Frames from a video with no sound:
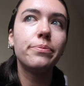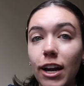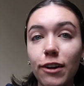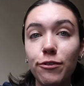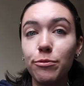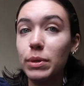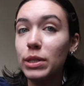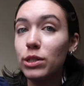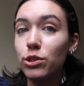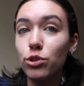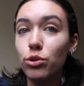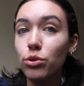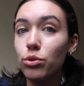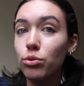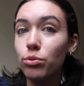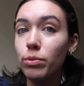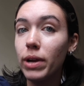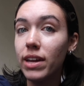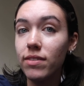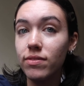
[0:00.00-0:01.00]
I've been
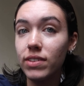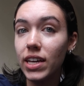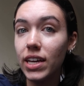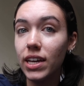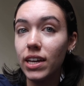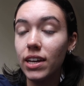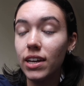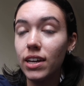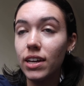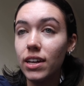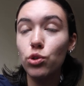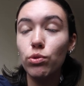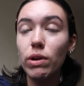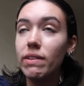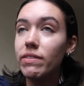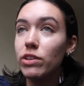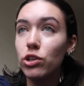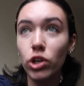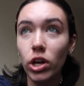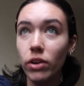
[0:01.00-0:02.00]
craving
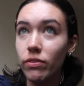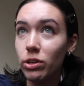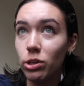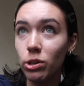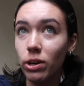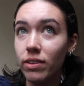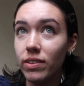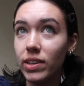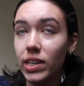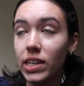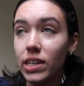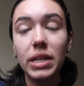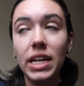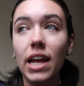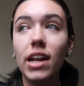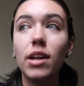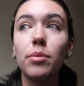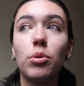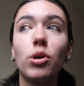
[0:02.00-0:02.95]
banana